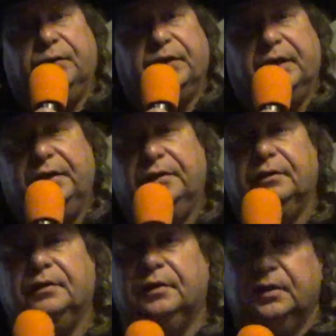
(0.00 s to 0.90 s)
okay?
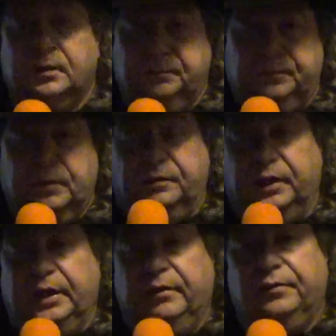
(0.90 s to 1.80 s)
All
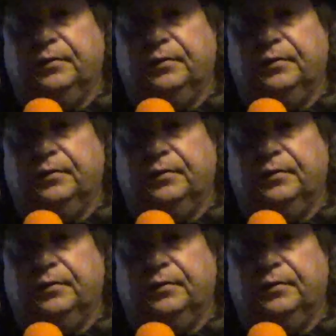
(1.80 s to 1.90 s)
right?